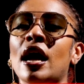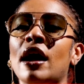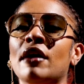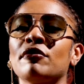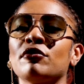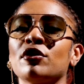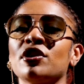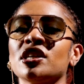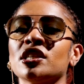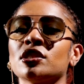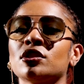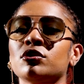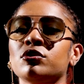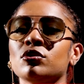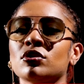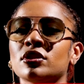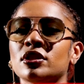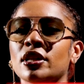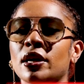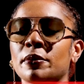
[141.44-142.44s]
I've always
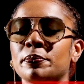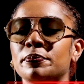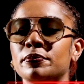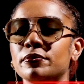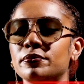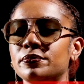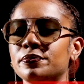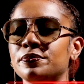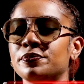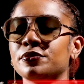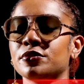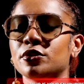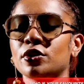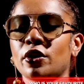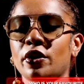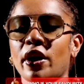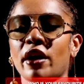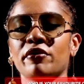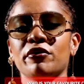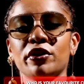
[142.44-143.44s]
looked up
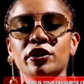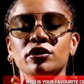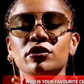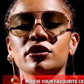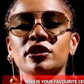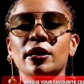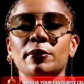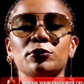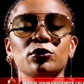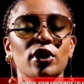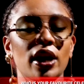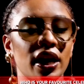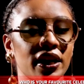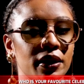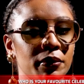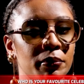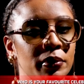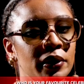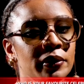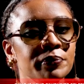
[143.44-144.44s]
to
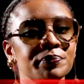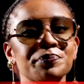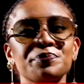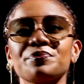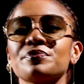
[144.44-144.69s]
Cardi B.